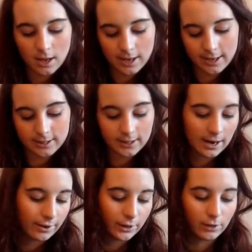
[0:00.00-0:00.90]
is
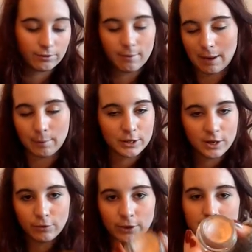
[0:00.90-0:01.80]
carrying on from that which
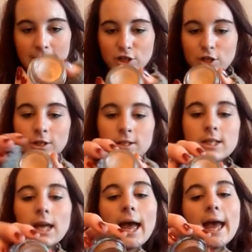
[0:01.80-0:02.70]
I've already
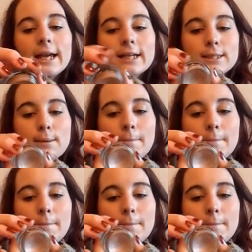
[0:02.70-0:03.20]
mentioned, is